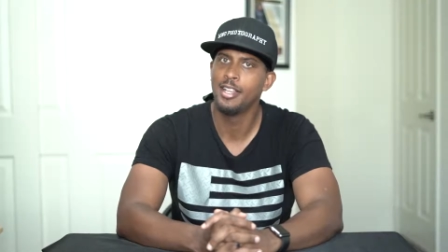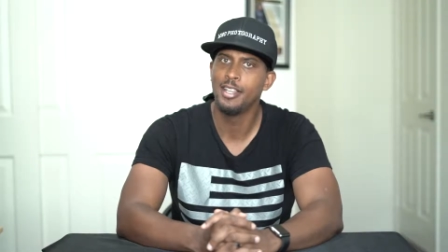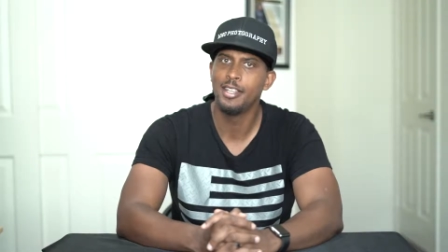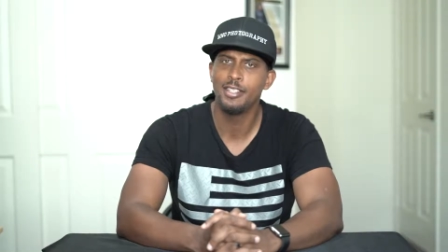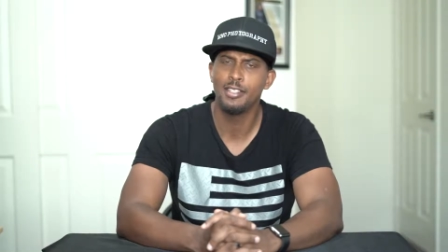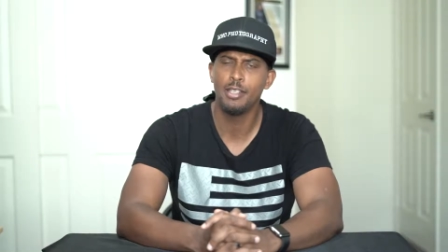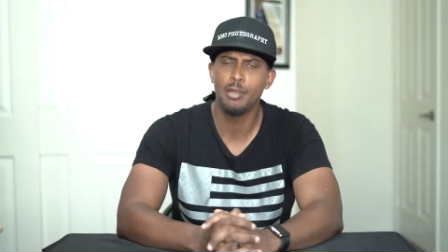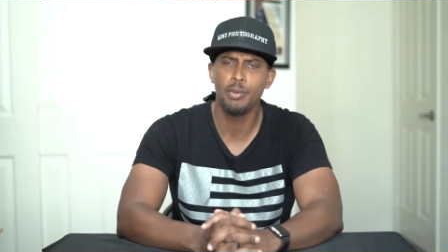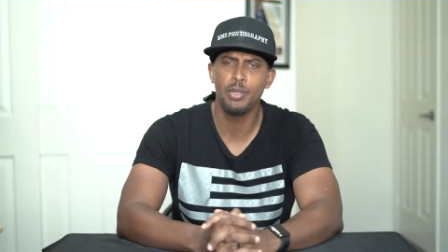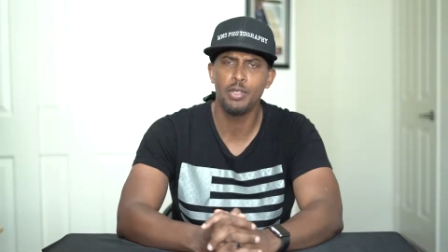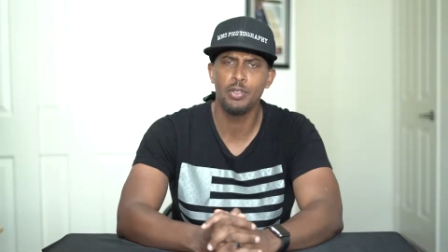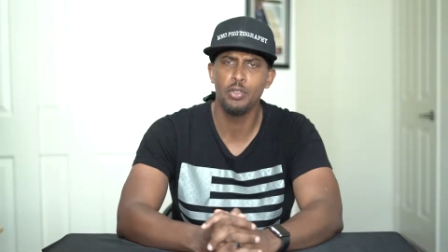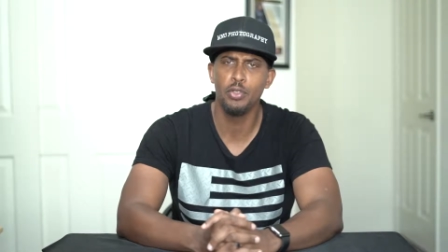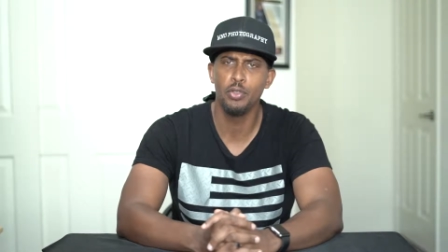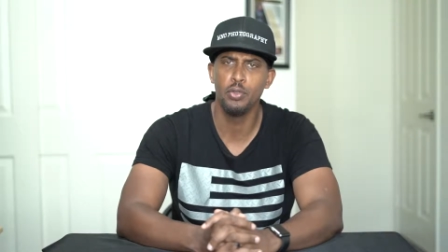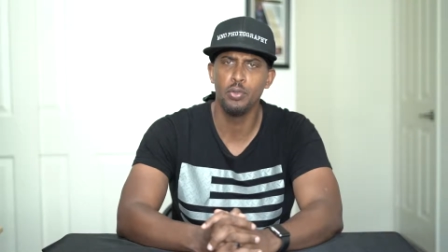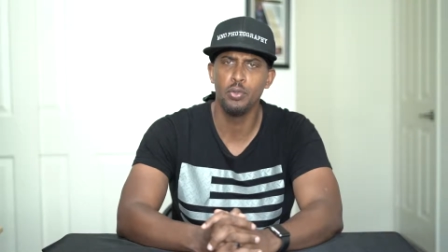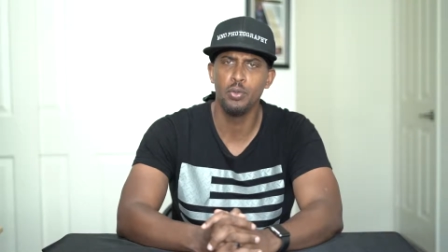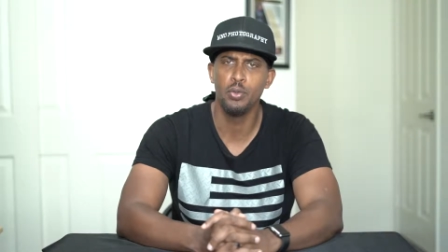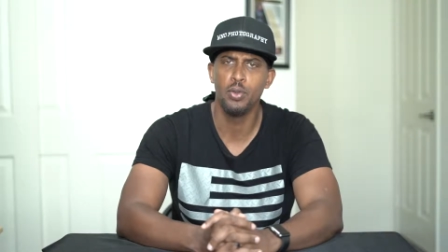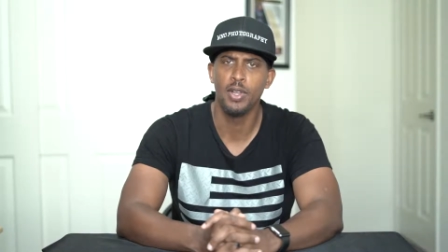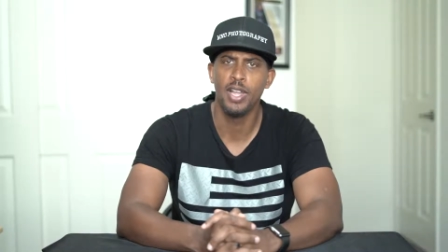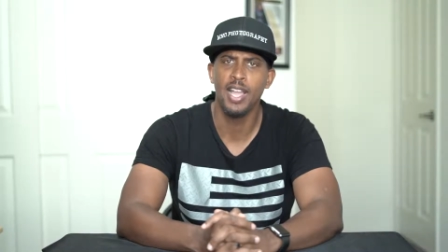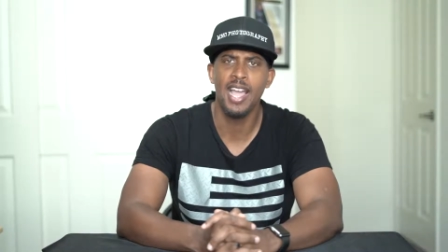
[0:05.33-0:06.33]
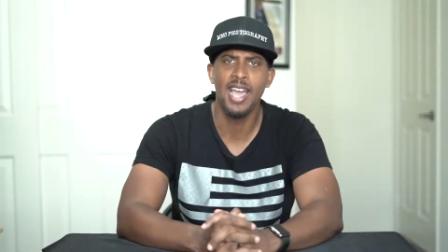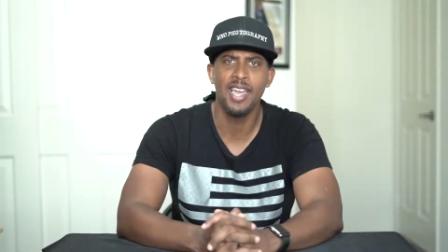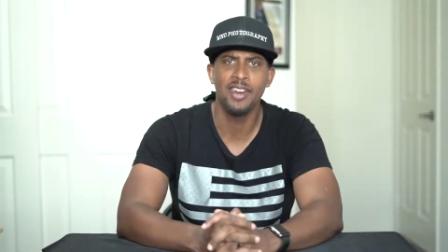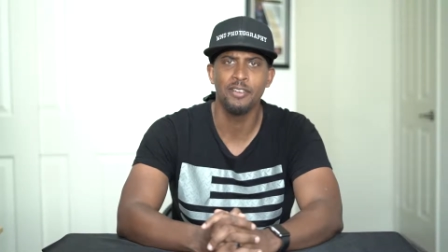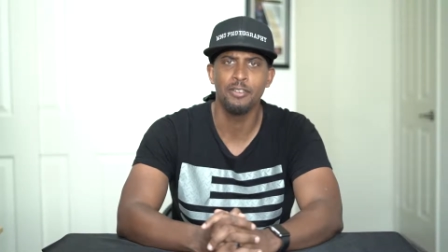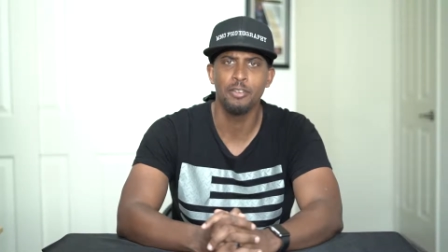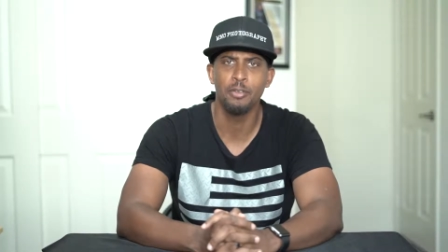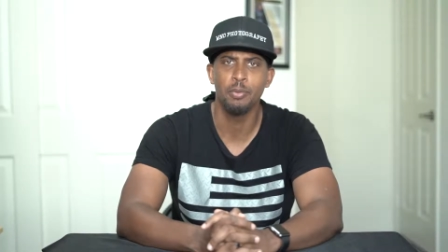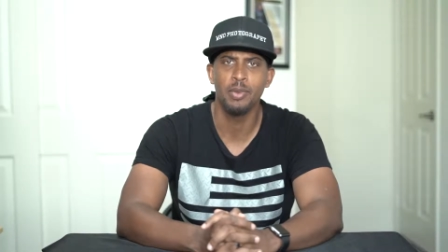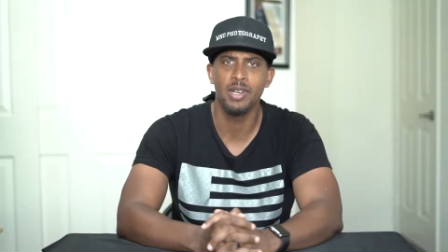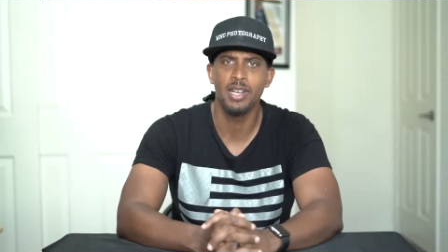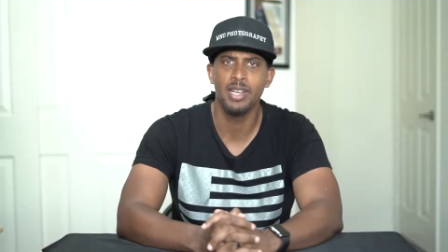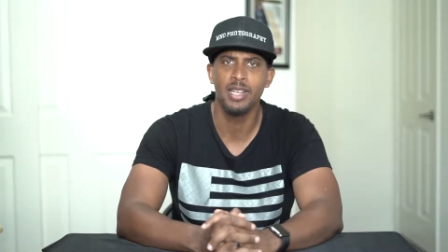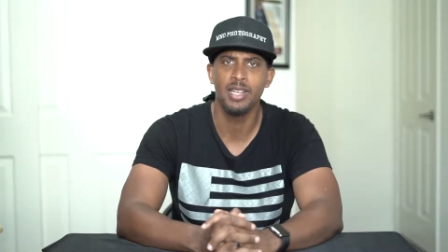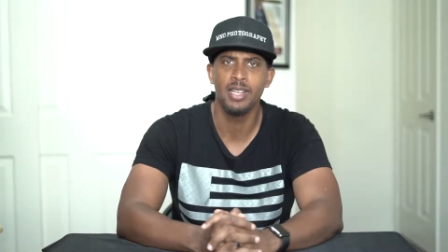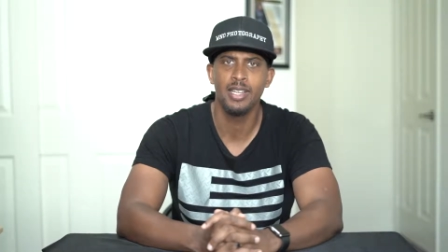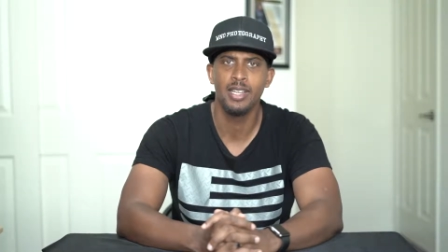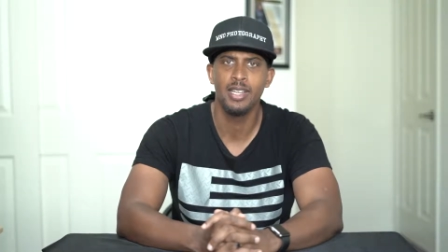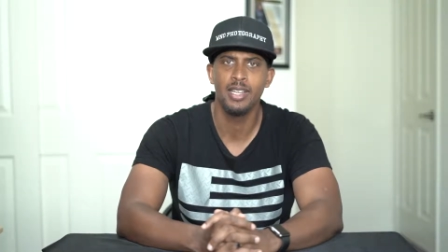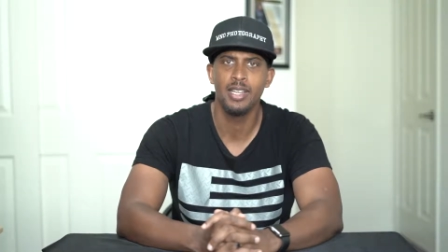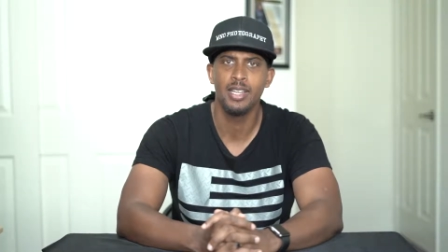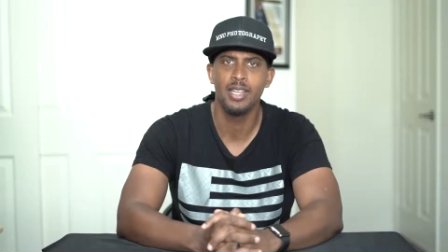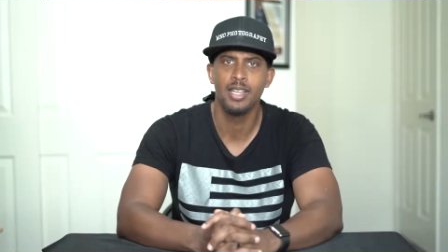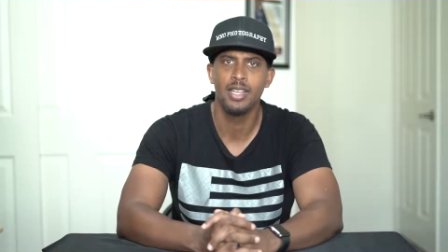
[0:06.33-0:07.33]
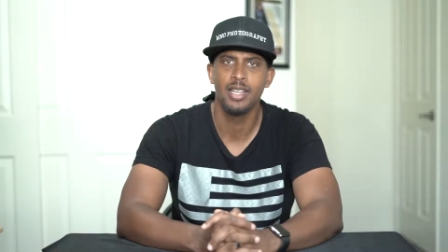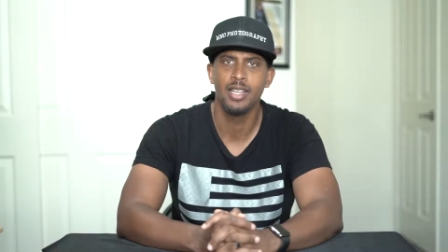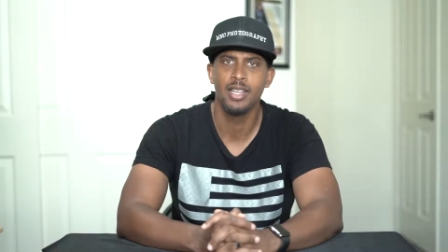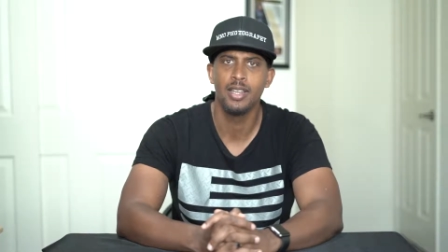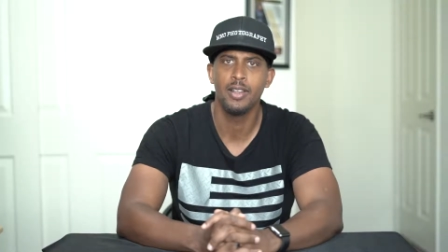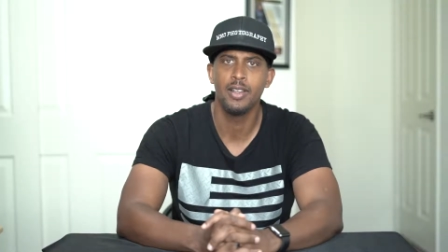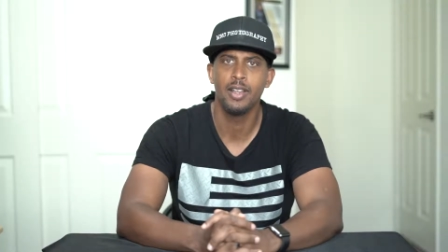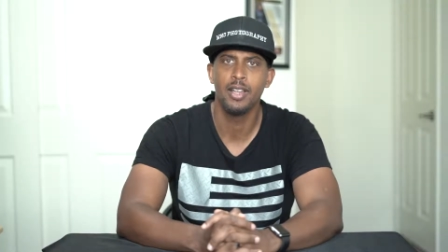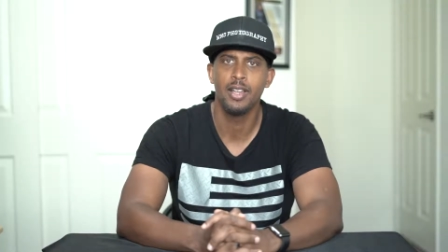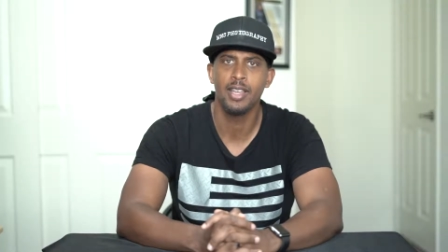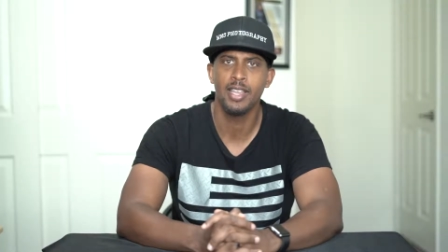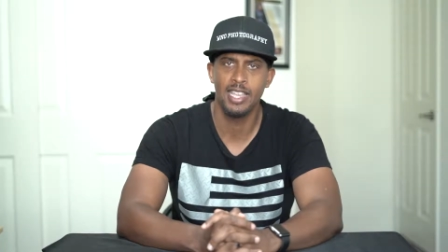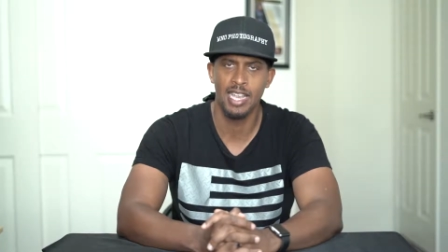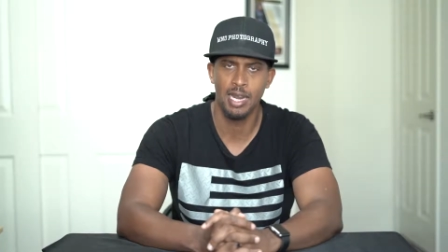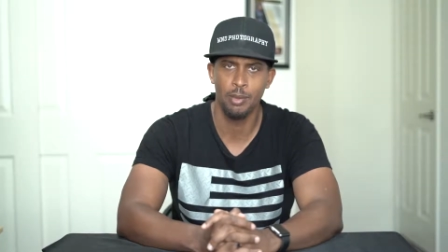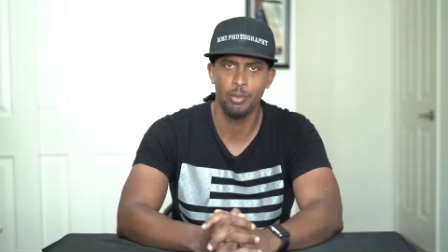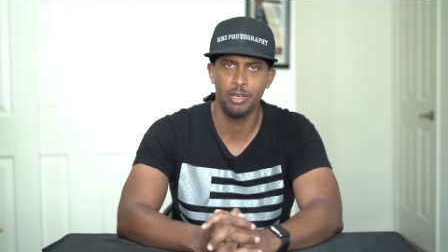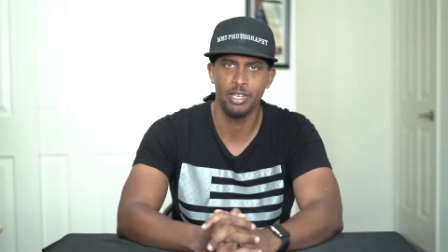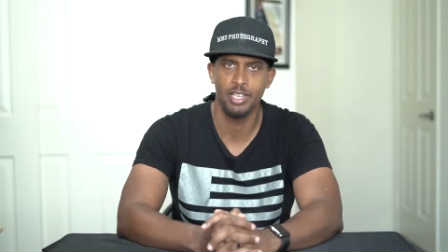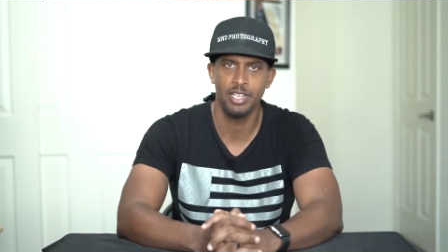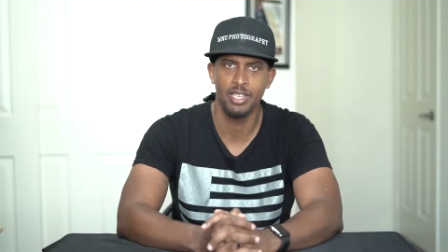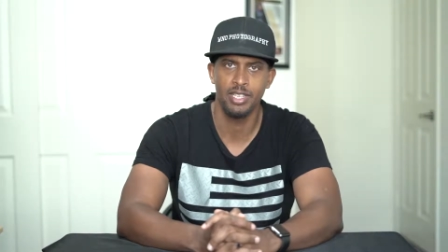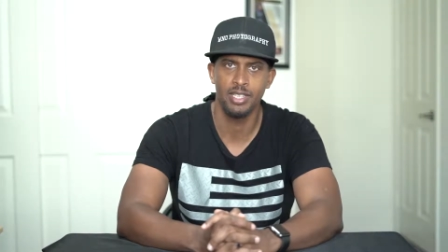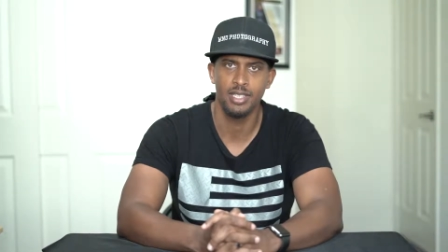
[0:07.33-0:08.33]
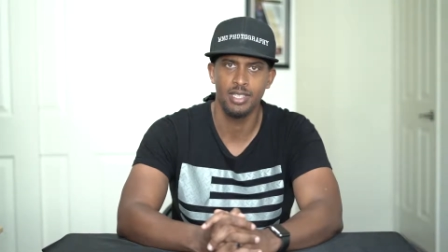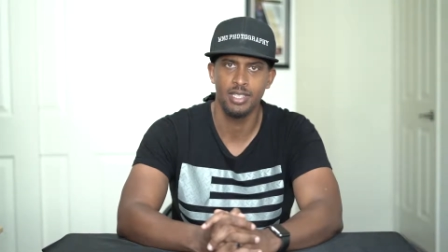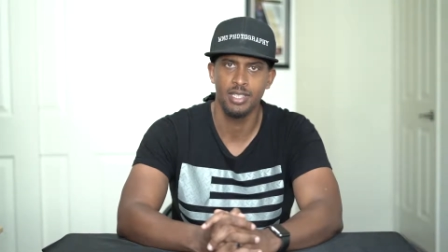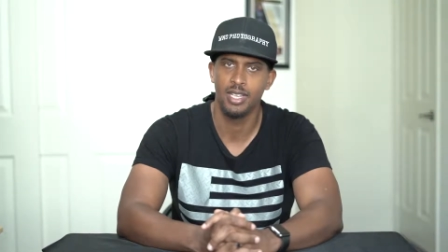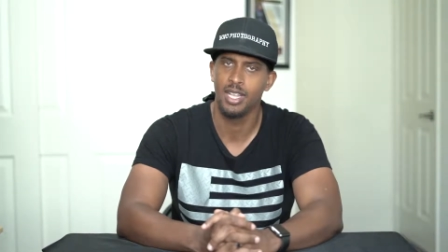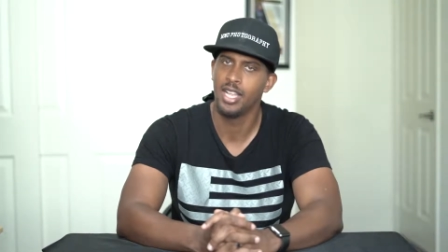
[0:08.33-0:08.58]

something new added to my camera kit.